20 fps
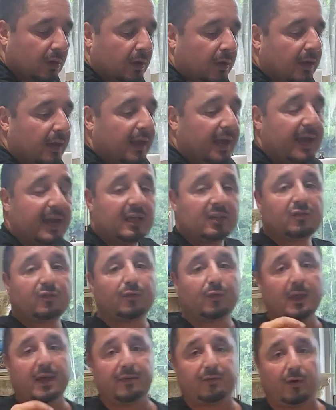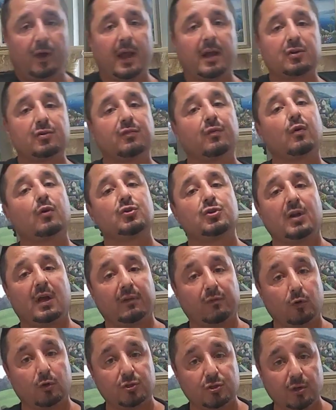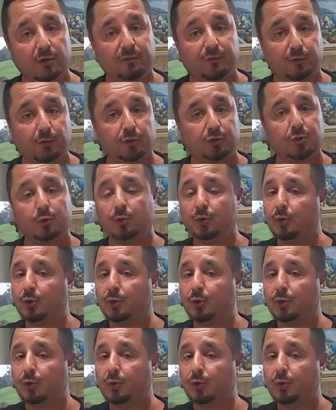adds flavor. Extra virgin olive oil is good for you too.